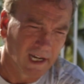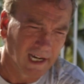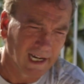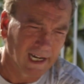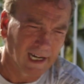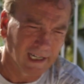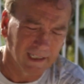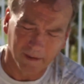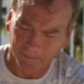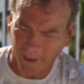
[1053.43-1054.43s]

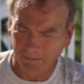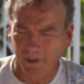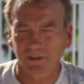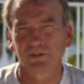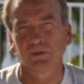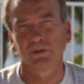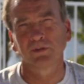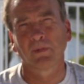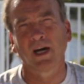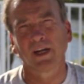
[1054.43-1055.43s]
He had bite marks to his
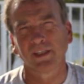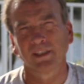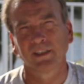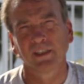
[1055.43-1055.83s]
body.